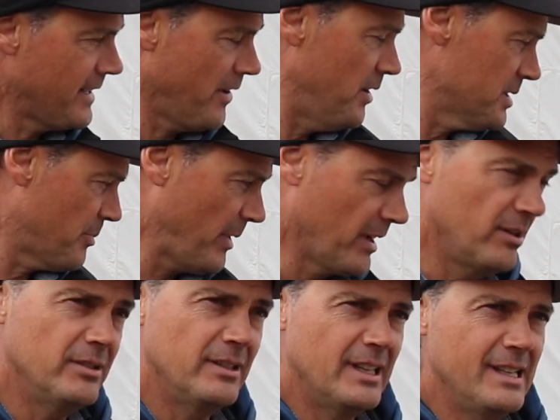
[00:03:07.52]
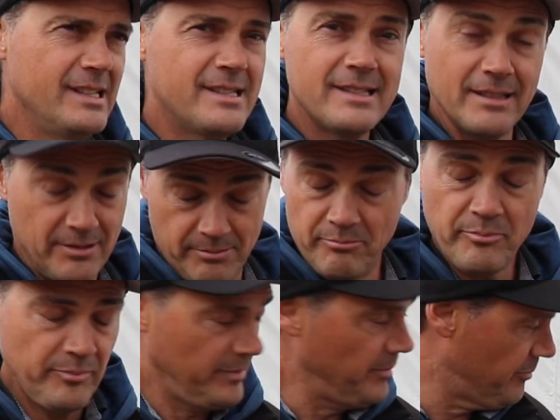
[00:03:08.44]
So the hydropanel is
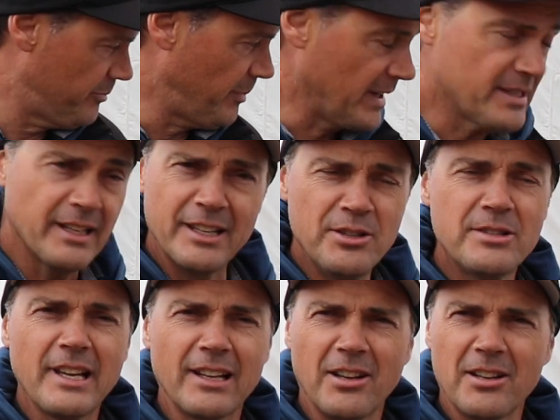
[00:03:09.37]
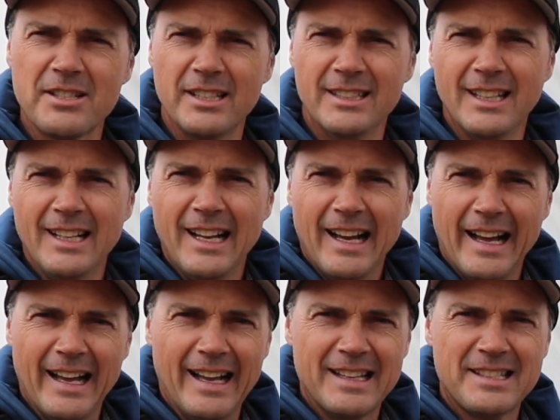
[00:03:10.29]
basically new technology.
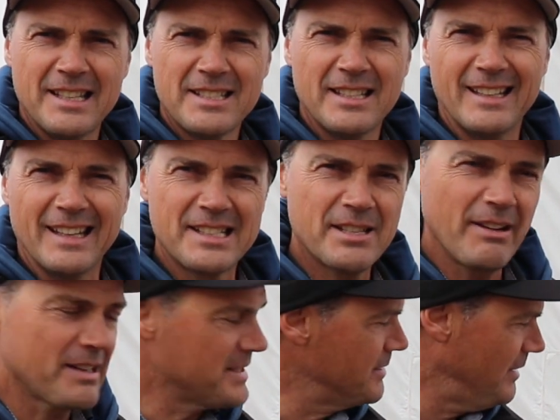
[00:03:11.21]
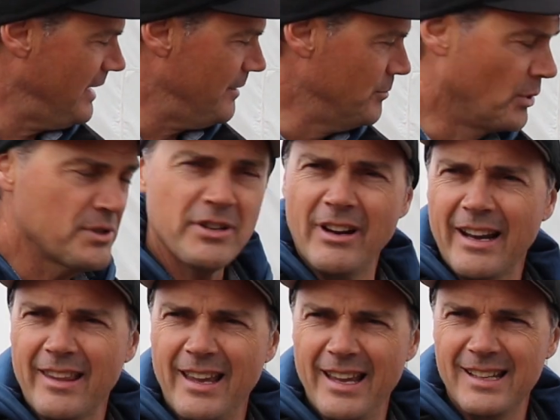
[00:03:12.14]
Essentially extracts moisture
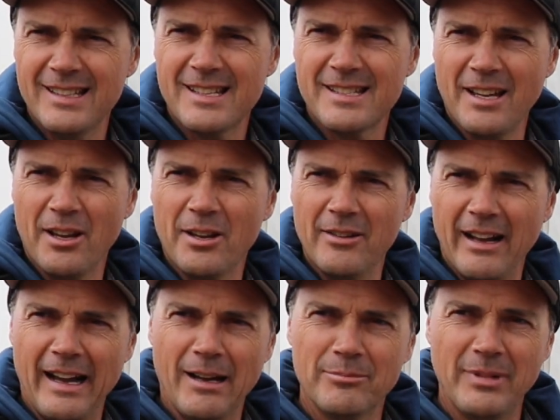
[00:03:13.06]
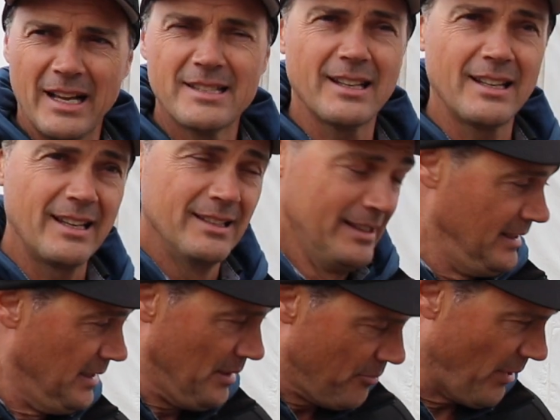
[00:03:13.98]
out of the air. So basically
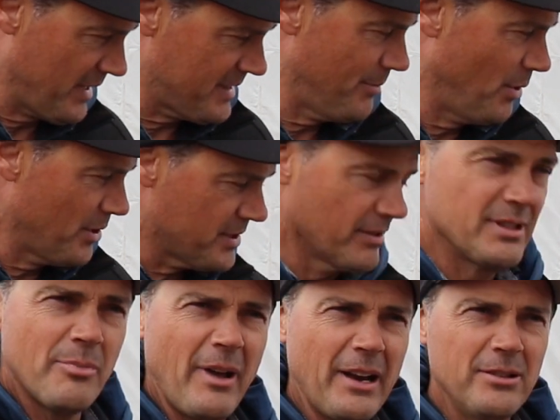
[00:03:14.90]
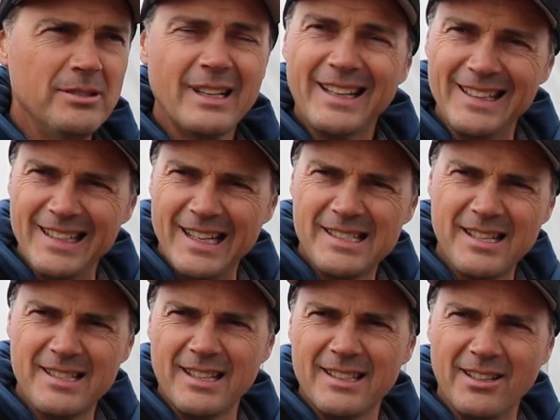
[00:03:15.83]
brings the moisture in the panel,
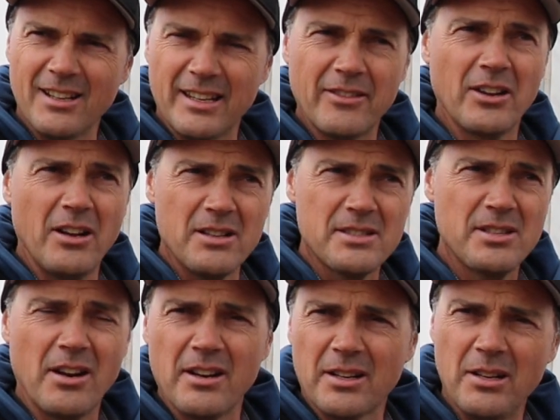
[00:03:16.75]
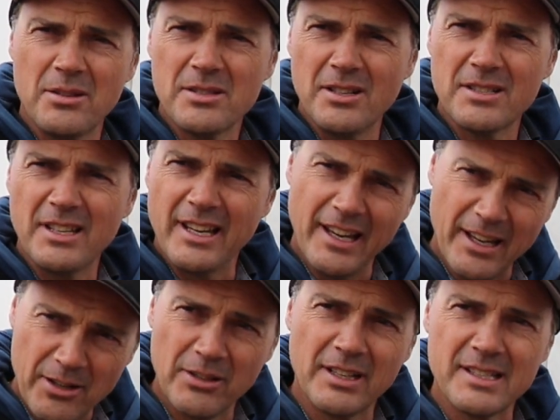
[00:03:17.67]
condenses it, like you've got a hot side and a cold side, so you
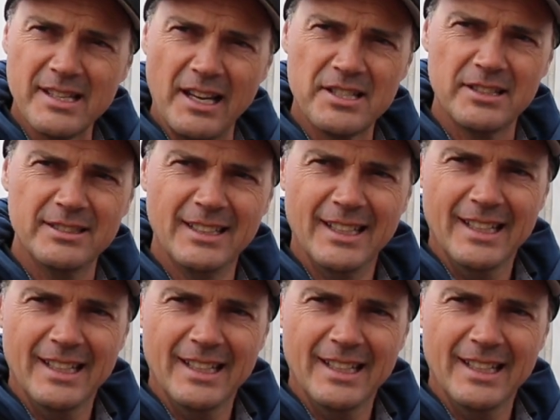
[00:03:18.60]
get condensation.